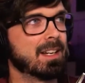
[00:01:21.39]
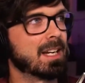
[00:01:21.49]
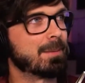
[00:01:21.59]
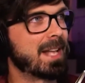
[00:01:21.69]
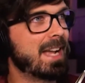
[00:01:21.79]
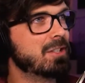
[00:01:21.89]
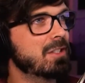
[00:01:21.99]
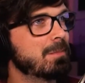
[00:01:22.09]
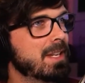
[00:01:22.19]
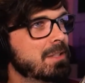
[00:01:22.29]
It
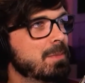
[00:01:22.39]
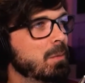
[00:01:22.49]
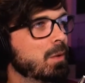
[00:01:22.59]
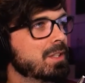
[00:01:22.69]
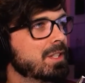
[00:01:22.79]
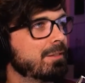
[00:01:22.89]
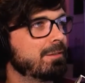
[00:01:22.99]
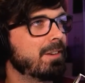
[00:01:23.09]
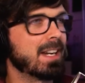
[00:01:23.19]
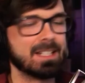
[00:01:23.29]
actually makes me want to
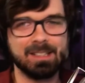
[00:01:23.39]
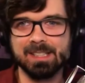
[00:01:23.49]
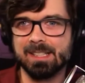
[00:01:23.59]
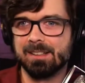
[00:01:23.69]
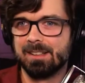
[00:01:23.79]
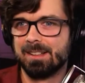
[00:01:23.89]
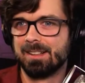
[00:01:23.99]
finally